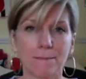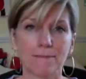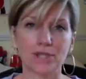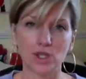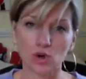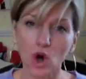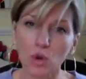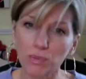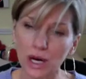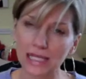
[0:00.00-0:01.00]
So
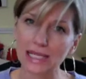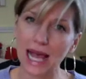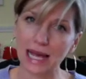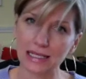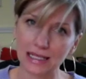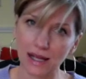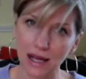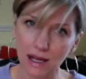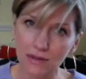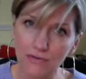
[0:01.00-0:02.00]
cold press adds
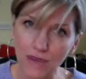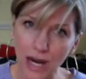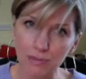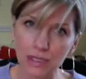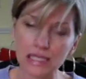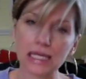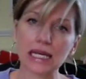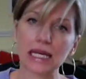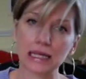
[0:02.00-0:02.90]
vibrancy,